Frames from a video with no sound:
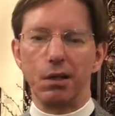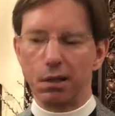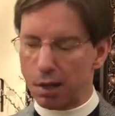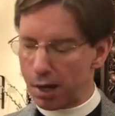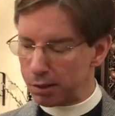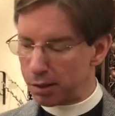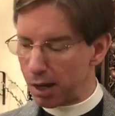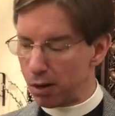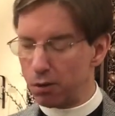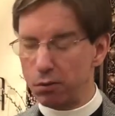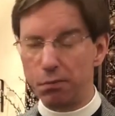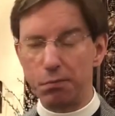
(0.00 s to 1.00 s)
cut
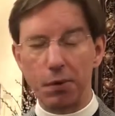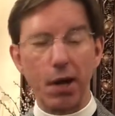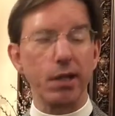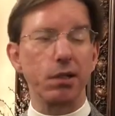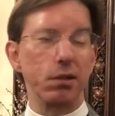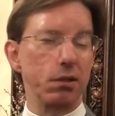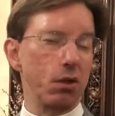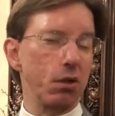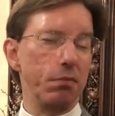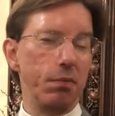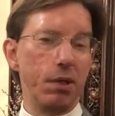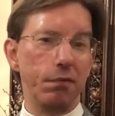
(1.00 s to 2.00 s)
down branches. It
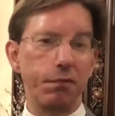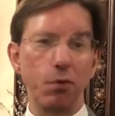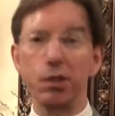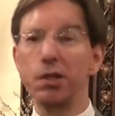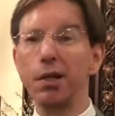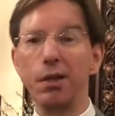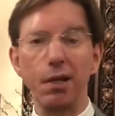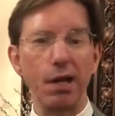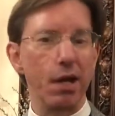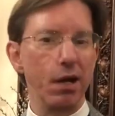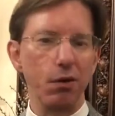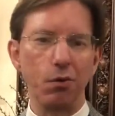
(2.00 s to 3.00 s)
could be
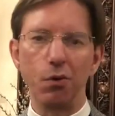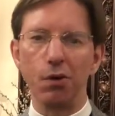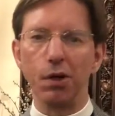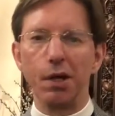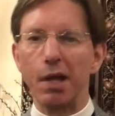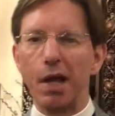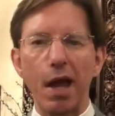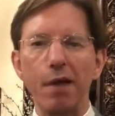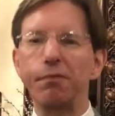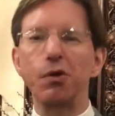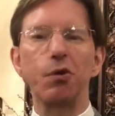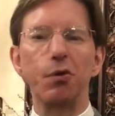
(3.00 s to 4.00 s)
forsythia or
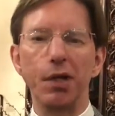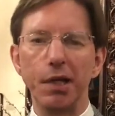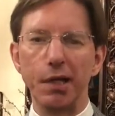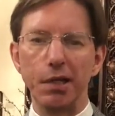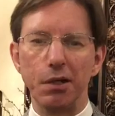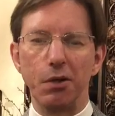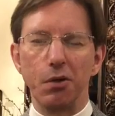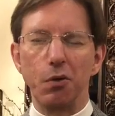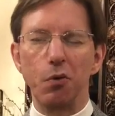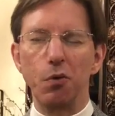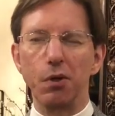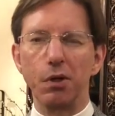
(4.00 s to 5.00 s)
evergreen
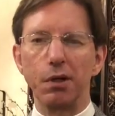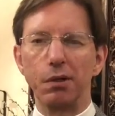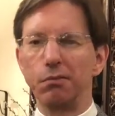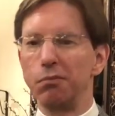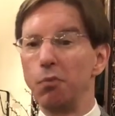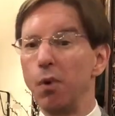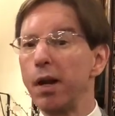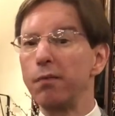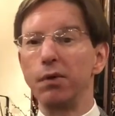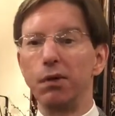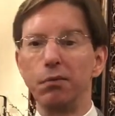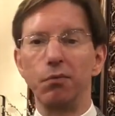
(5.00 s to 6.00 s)
or
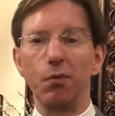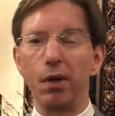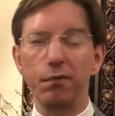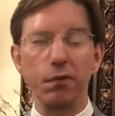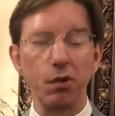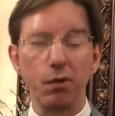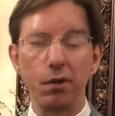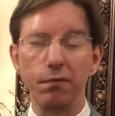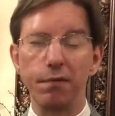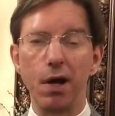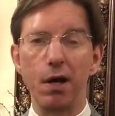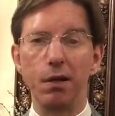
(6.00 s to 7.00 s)
whatever you can
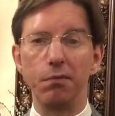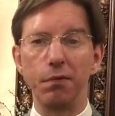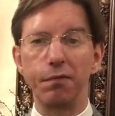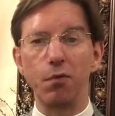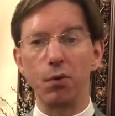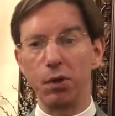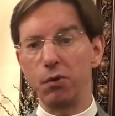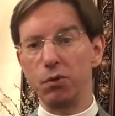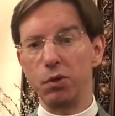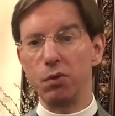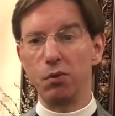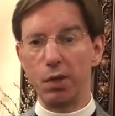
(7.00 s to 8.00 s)
find before you
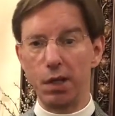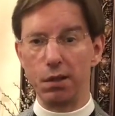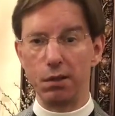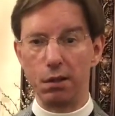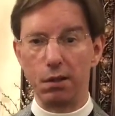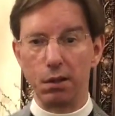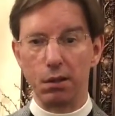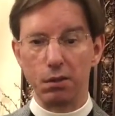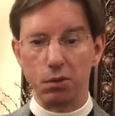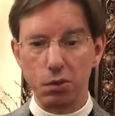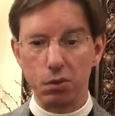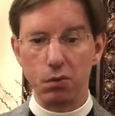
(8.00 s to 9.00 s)
tune in
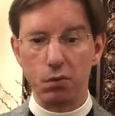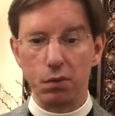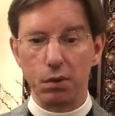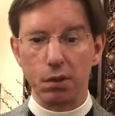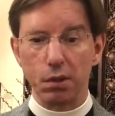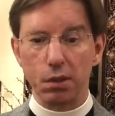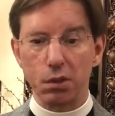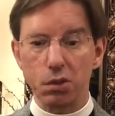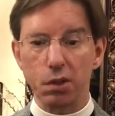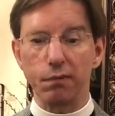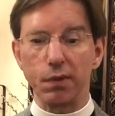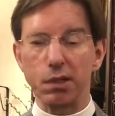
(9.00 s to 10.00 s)
to the
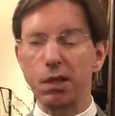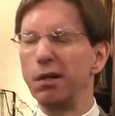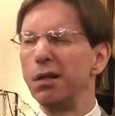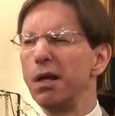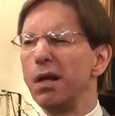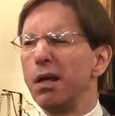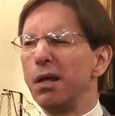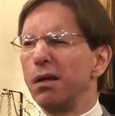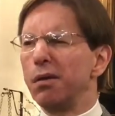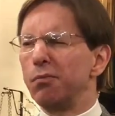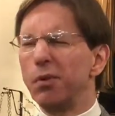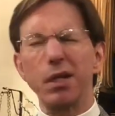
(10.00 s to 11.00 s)
service. And
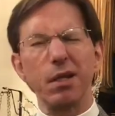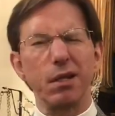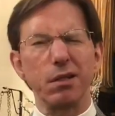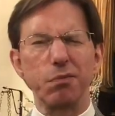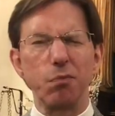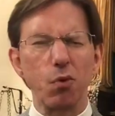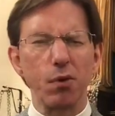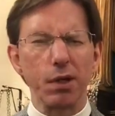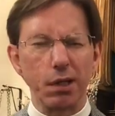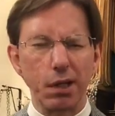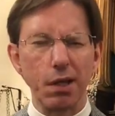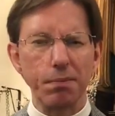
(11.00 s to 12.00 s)
really that's more
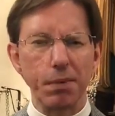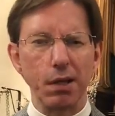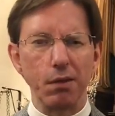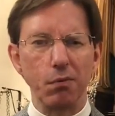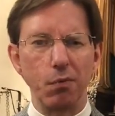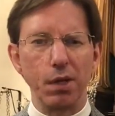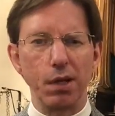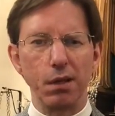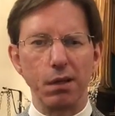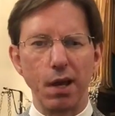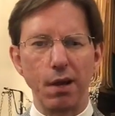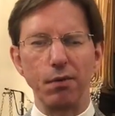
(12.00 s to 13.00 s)
in keeping
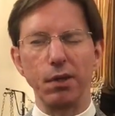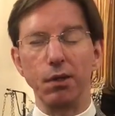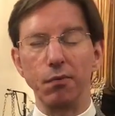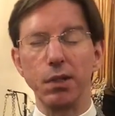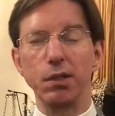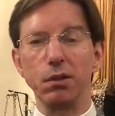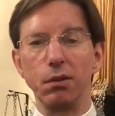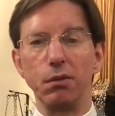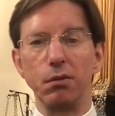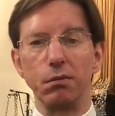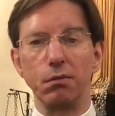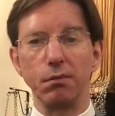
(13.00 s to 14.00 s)
with how
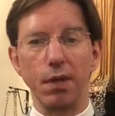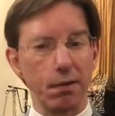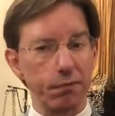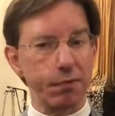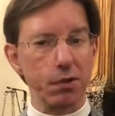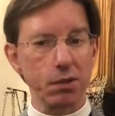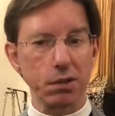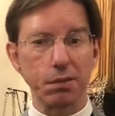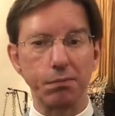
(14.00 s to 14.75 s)
that first